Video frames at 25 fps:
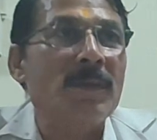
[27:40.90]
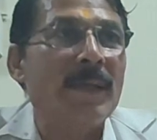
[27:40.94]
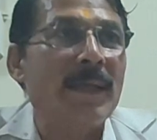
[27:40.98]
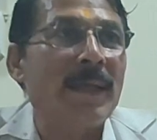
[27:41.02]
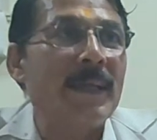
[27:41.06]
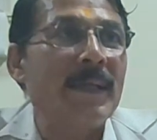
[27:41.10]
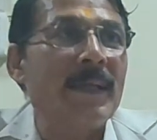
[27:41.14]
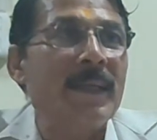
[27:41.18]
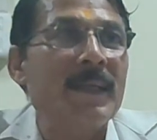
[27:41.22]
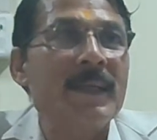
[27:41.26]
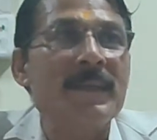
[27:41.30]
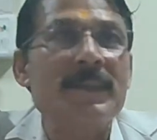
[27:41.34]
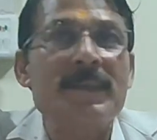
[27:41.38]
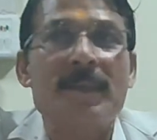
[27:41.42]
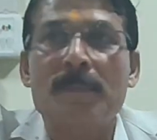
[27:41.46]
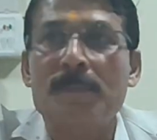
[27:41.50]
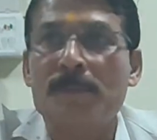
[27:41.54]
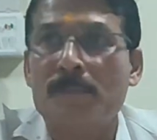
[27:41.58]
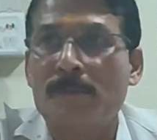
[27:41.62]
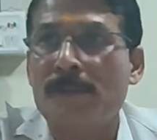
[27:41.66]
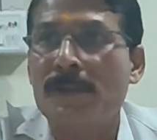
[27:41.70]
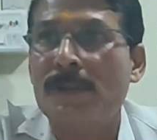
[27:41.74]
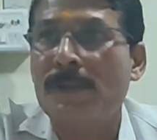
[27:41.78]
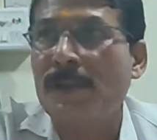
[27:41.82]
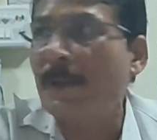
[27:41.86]
to land at the
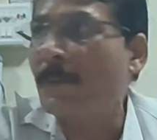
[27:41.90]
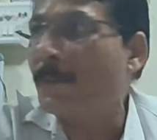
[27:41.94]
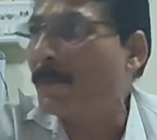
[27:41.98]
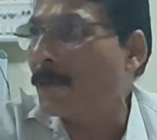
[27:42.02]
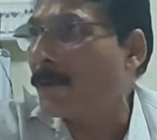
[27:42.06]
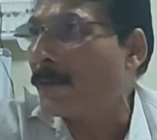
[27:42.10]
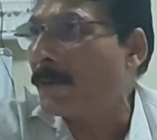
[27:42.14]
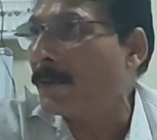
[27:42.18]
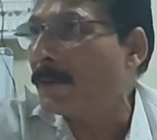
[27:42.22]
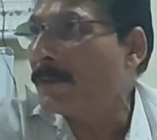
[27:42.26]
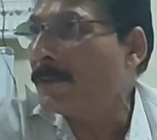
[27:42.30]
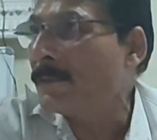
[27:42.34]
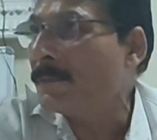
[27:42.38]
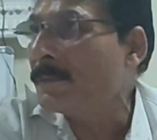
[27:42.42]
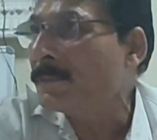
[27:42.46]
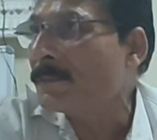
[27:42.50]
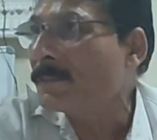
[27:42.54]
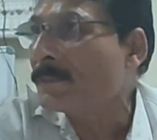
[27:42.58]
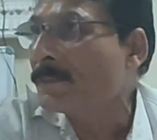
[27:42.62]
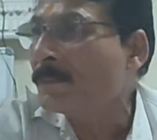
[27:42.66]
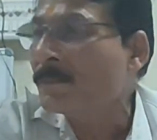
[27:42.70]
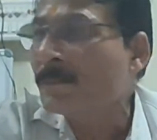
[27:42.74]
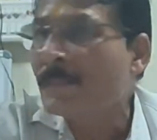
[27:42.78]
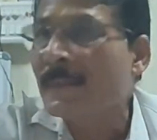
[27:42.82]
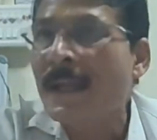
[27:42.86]
subcondylar bone.
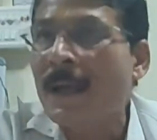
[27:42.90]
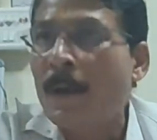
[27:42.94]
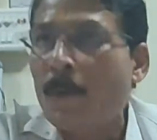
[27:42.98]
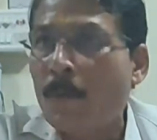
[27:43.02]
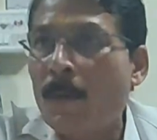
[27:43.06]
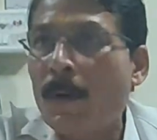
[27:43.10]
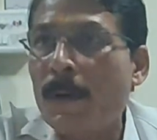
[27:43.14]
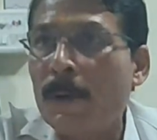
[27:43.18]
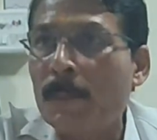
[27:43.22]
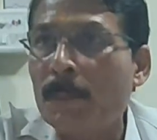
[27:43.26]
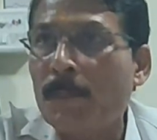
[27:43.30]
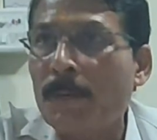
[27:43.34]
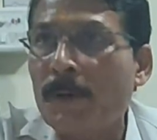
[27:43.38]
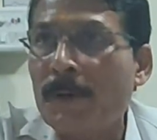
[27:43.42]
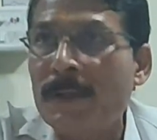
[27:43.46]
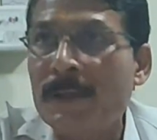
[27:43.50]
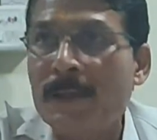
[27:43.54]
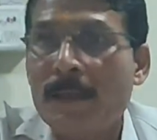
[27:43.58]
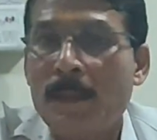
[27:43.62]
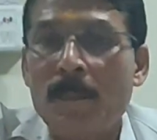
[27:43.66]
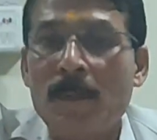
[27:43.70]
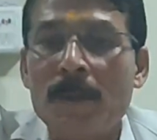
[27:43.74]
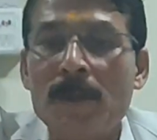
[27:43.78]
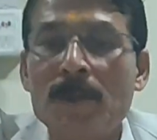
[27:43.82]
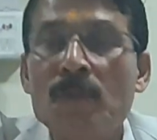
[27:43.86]
One point.
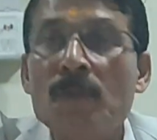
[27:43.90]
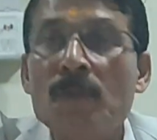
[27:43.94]
Number